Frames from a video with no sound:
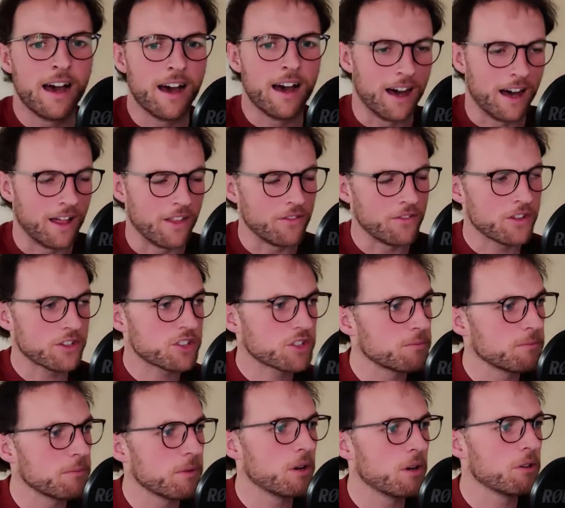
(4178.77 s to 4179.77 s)
on the
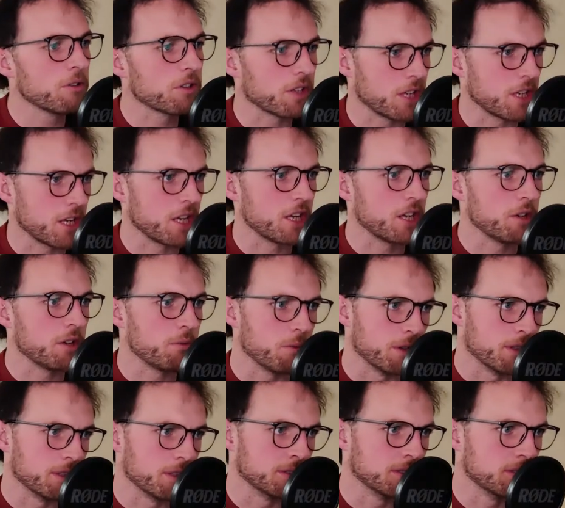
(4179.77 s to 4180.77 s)
smoky
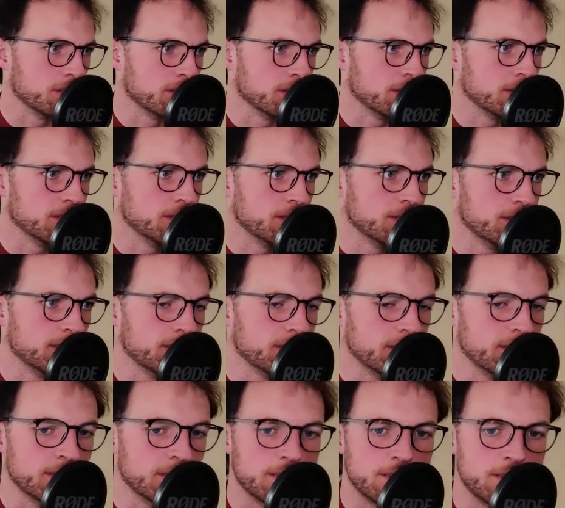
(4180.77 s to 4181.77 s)
wind.